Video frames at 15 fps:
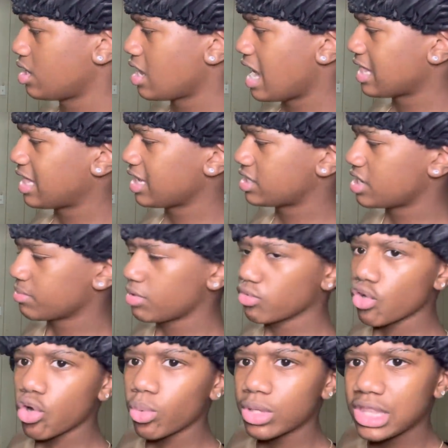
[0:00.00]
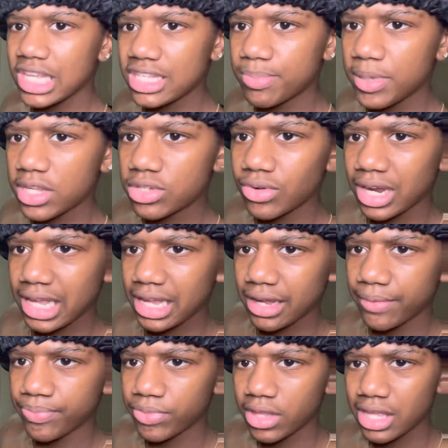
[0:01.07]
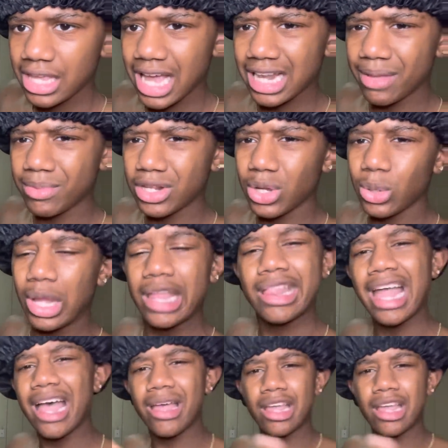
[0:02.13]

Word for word: I think it's something wrong with this piece right here. Y'all let me know, is that